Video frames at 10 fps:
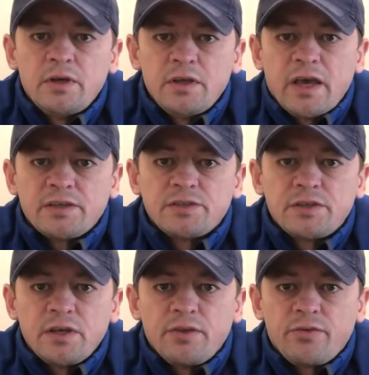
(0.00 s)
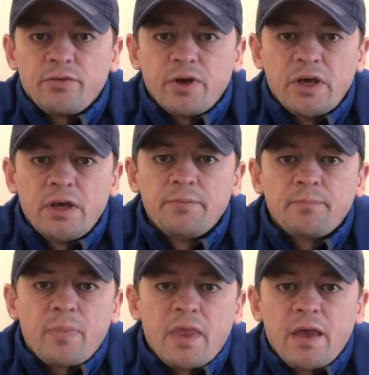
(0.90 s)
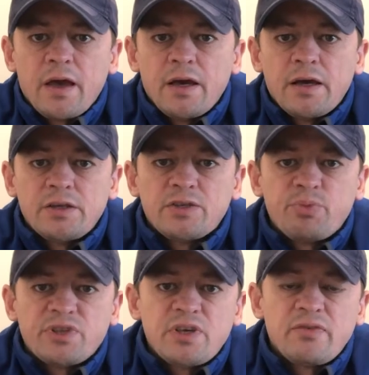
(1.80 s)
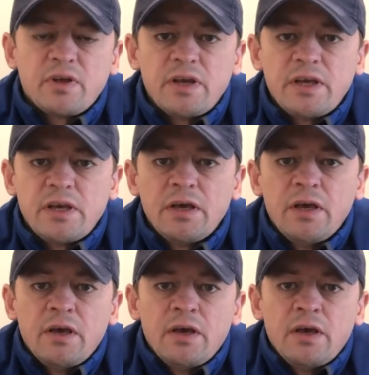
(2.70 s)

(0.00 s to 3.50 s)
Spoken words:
the X-T3, and specifically